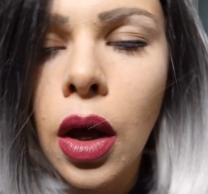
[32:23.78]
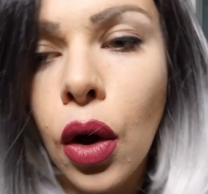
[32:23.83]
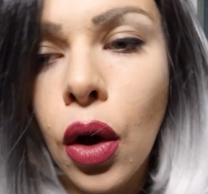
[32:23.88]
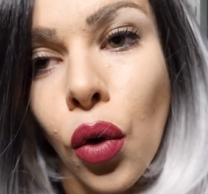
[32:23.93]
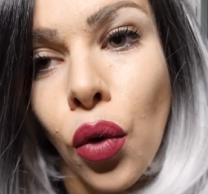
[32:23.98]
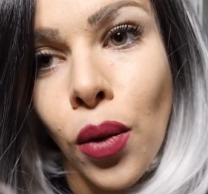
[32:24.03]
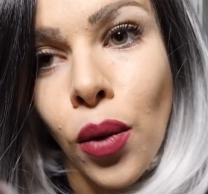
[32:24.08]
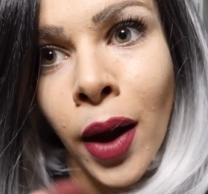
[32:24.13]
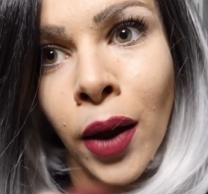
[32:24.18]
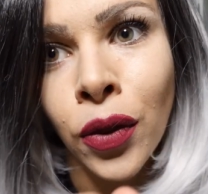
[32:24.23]

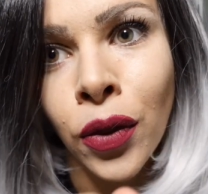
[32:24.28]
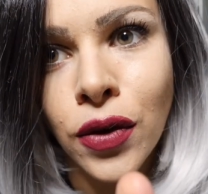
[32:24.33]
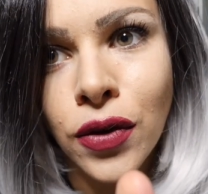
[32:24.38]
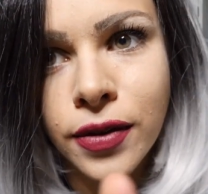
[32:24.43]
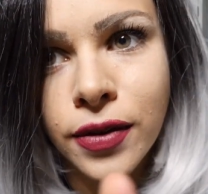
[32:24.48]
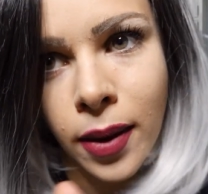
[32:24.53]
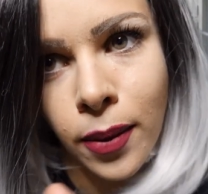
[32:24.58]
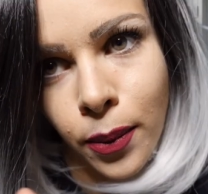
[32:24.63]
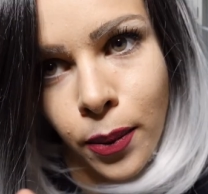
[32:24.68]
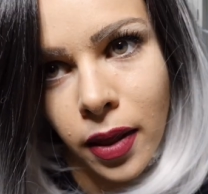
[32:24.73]
go around the
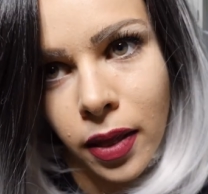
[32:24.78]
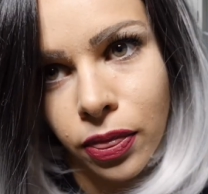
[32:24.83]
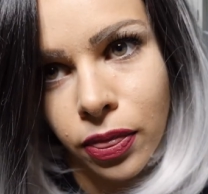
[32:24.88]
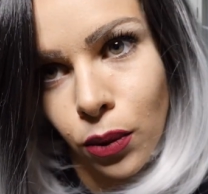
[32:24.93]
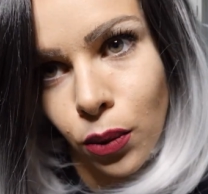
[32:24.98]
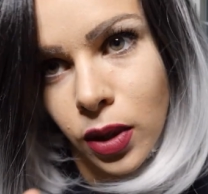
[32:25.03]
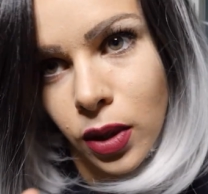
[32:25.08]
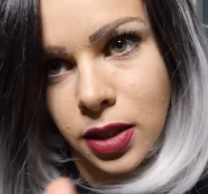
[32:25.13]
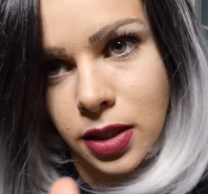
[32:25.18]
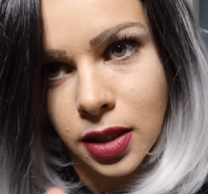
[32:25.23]
same bit
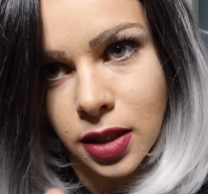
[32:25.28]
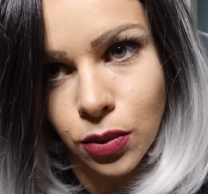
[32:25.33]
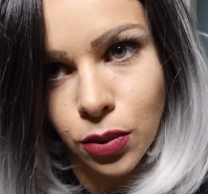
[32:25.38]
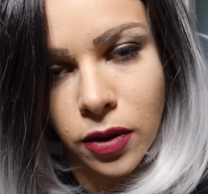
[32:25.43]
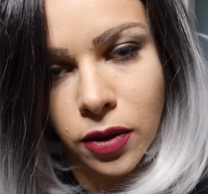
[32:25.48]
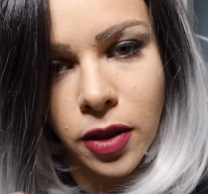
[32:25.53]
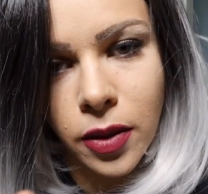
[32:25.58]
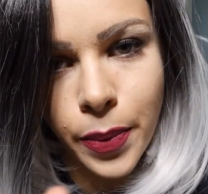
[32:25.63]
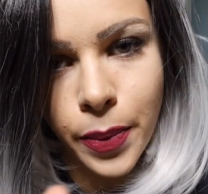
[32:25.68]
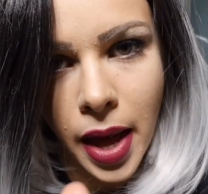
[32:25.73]
that we did
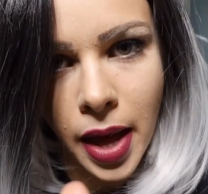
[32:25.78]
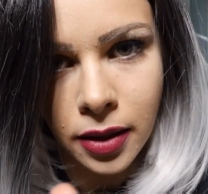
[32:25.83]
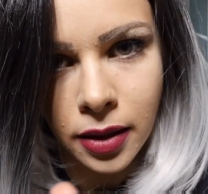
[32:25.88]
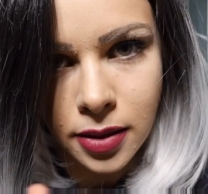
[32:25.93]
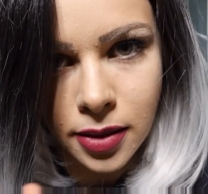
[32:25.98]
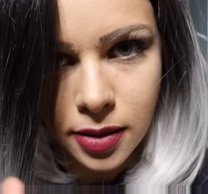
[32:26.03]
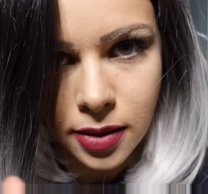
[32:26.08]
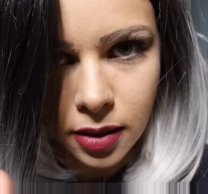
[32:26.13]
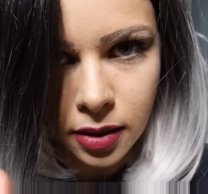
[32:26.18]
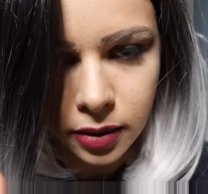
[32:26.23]
with the
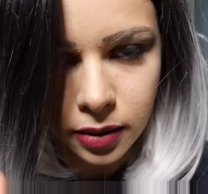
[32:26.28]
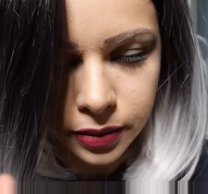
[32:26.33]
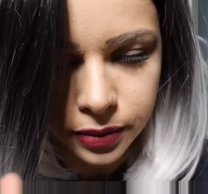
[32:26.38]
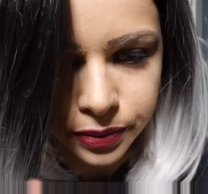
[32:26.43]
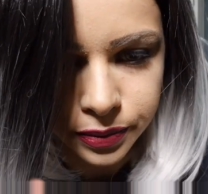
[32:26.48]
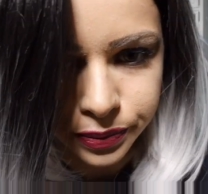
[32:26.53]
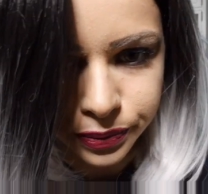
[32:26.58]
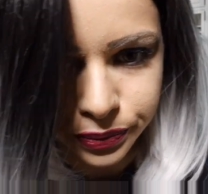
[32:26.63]
pencil.